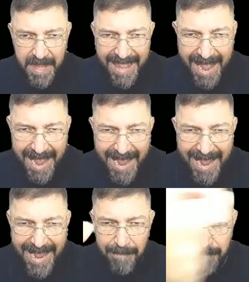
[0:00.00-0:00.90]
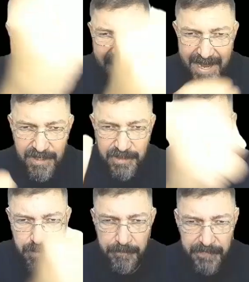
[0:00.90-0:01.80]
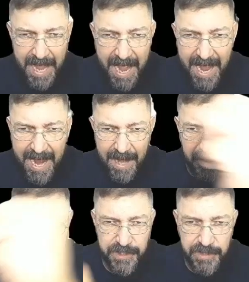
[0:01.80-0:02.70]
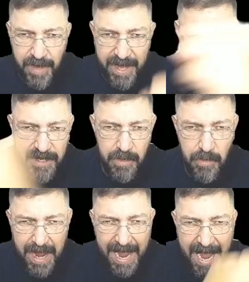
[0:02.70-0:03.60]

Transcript: I bind you. I restrain you, I